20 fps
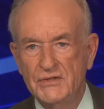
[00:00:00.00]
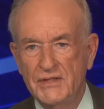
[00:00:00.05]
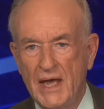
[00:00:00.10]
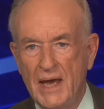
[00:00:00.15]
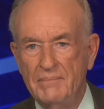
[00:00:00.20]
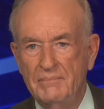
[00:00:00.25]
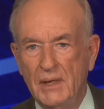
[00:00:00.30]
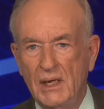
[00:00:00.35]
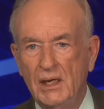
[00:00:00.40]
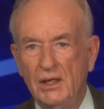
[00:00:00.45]

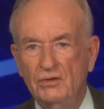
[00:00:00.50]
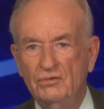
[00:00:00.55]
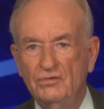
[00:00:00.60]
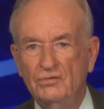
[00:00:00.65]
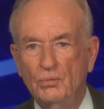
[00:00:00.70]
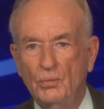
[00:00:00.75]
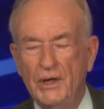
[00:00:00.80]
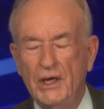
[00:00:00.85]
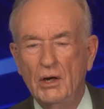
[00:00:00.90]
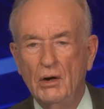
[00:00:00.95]
That means
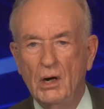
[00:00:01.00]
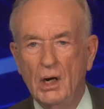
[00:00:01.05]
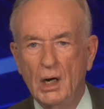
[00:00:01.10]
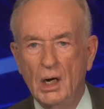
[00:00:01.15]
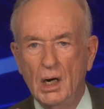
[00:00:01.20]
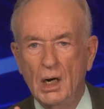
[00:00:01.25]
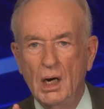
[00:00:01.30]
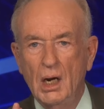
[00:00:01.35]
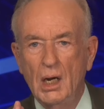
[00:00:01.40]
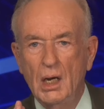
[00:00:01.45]
we
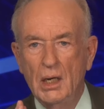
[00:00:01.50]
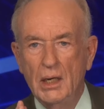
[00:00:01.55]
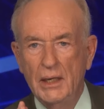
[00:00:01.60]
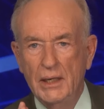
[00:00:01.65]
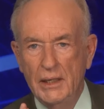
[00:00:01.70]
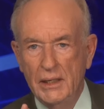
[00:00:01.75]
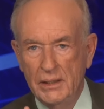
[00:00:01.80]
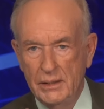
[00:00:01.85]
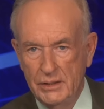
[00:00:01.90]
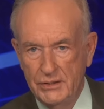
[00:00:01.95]
are
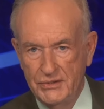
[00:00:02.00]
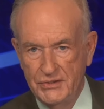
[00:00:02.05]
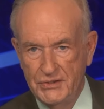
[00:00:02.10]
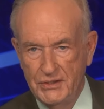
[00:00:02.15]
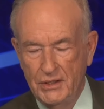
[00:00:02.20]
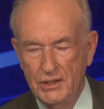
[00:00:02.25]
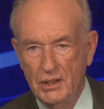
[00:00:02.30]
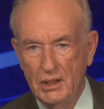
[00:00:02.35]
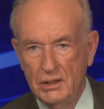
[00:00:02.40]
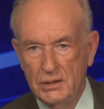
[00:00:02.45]

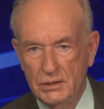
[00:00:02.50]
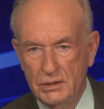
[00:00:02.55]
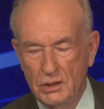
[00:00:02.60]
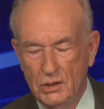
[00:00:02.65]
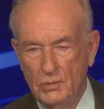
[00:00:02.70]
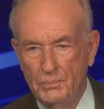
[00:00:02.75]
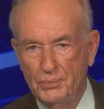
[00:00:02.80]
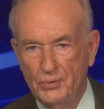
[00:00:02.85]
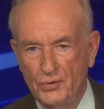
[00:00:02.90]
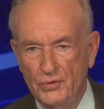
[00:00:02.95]
innocent
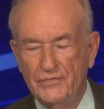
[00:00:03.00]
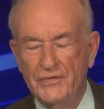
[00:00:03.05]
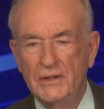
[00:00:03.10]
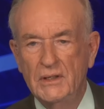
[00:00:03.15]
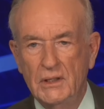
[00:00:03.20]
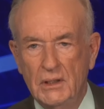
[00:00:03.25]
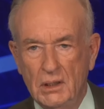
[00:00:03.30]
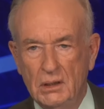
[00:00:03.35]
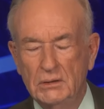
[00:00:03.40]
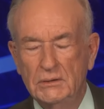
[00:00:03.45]
until
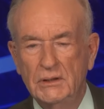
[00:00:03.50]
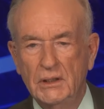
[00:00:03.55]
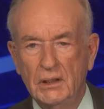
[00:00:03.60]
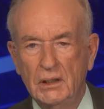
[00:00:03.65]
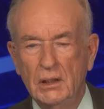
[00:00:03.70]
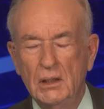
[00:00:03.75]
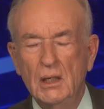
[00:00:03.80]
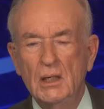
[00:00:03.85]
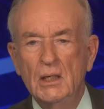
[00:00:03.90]
proven guilty.